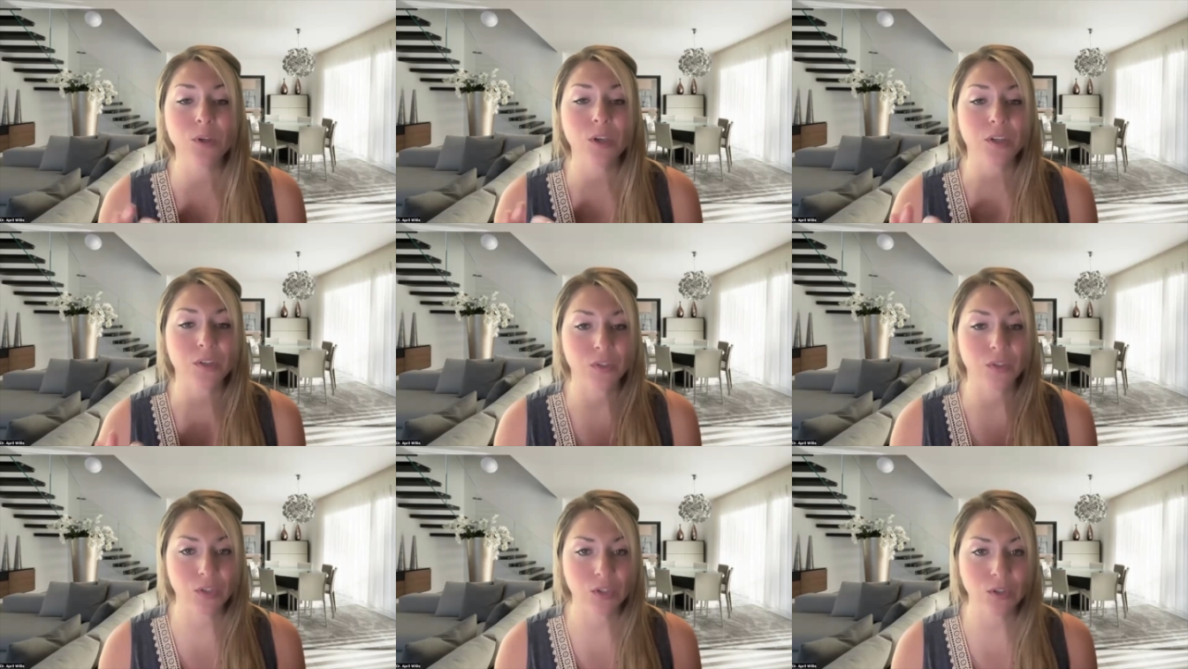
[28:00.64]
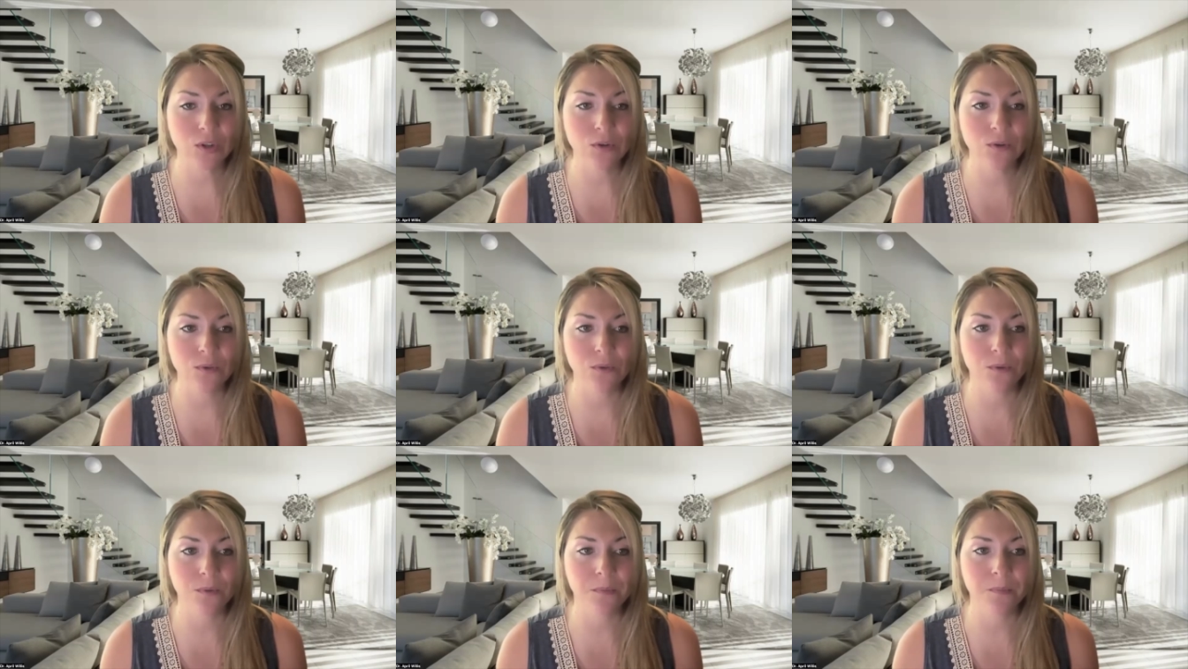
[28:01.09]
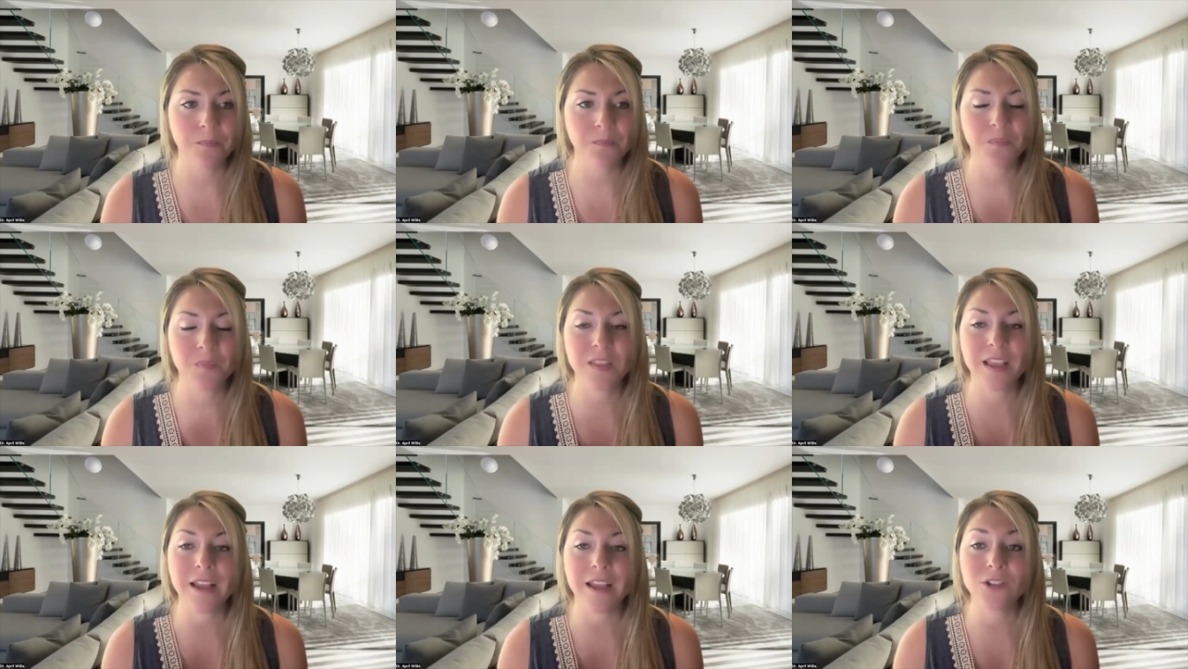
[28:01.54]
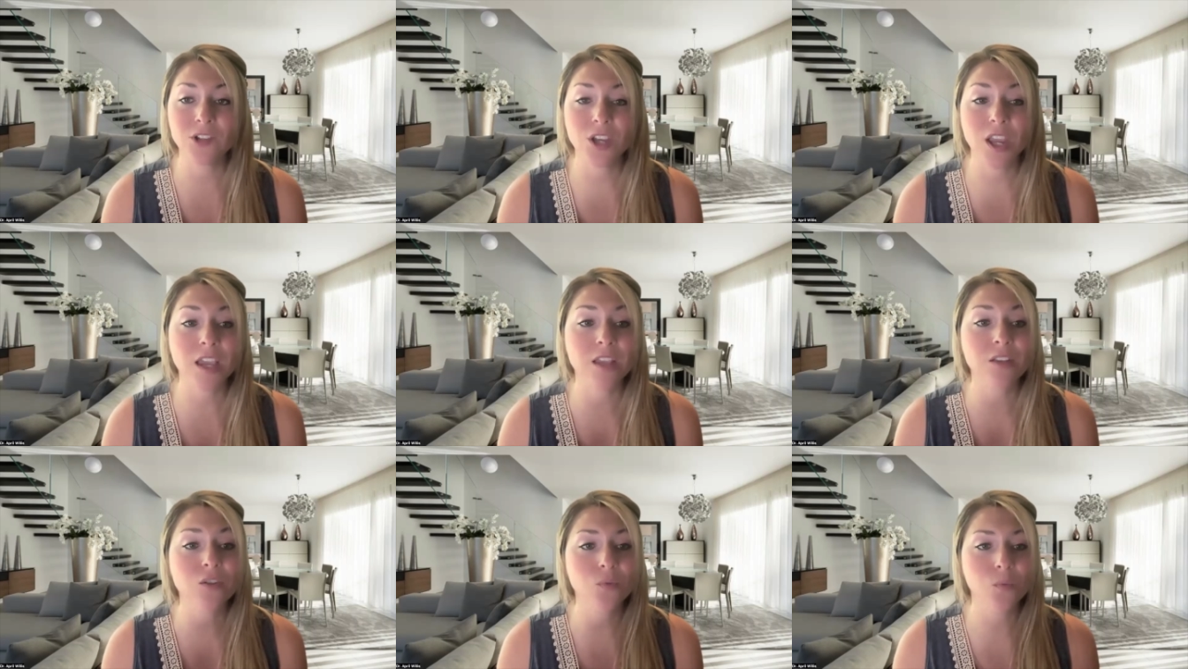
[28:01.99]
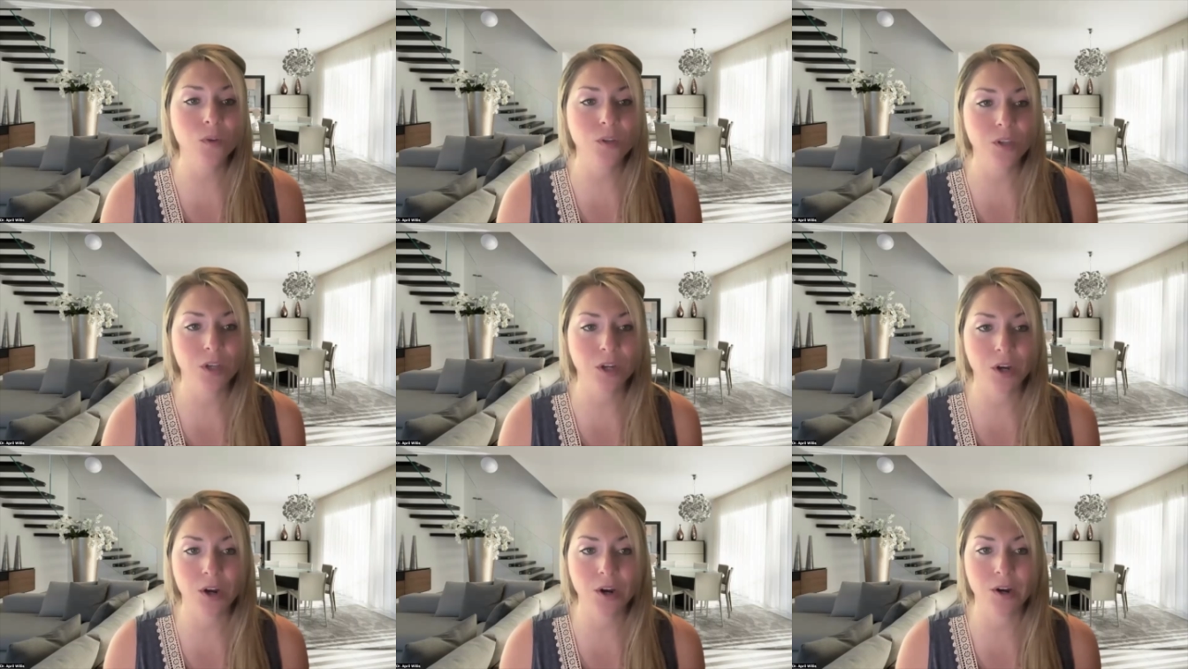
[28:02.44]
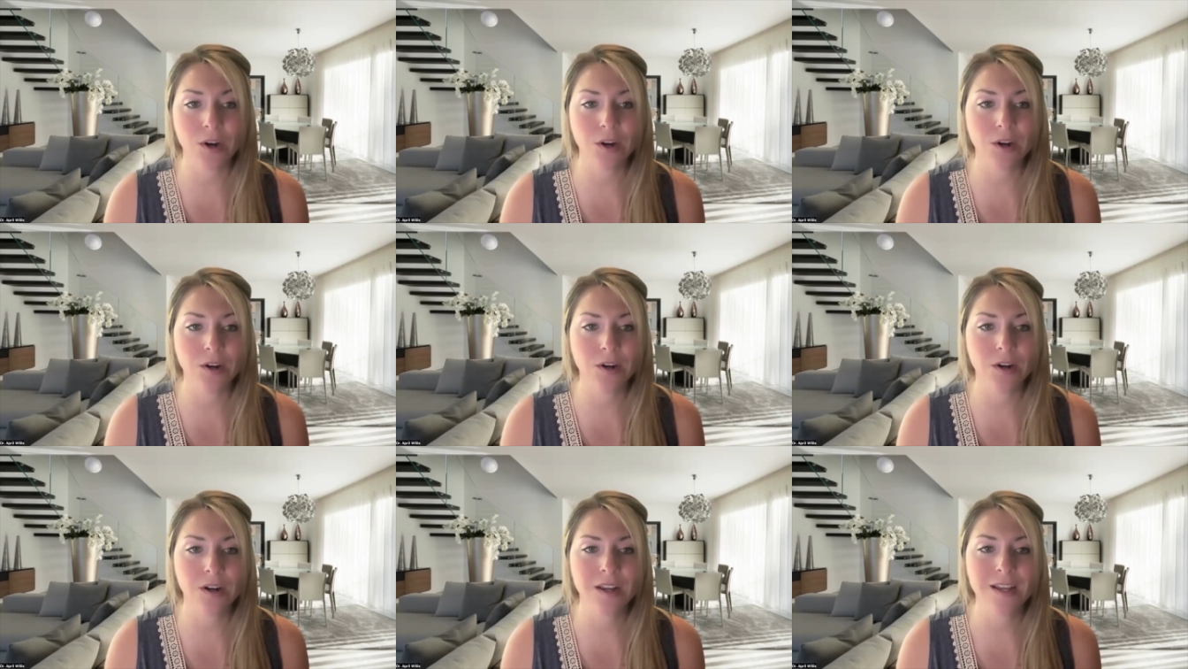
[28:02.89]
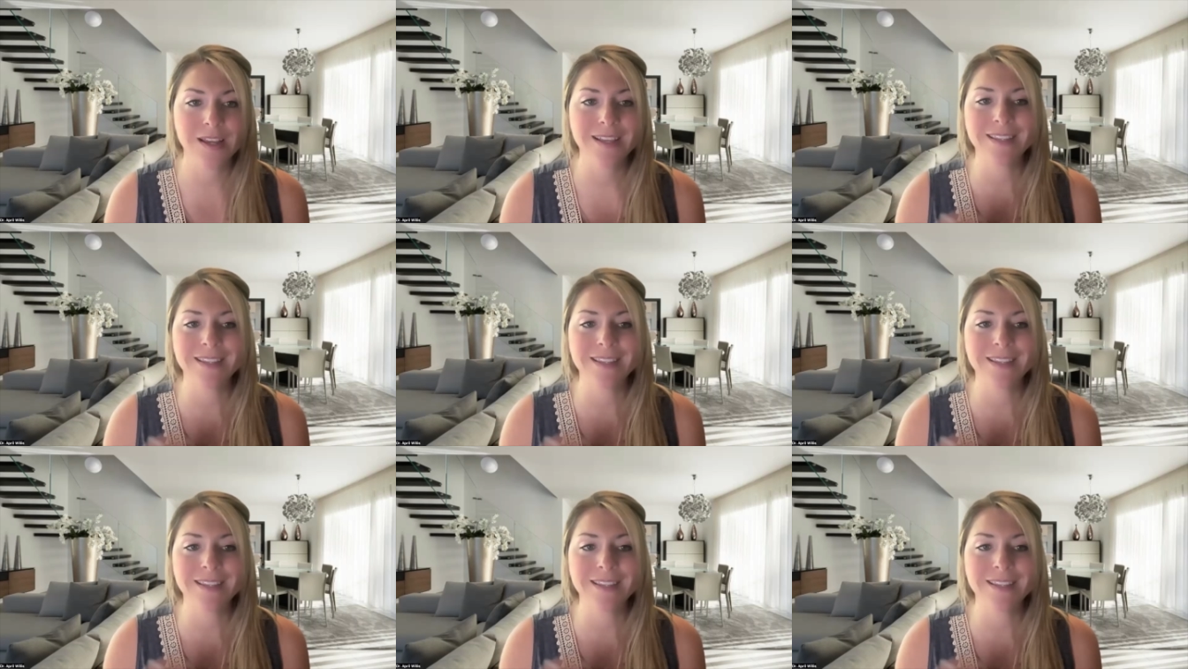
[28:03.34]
assume that change will occur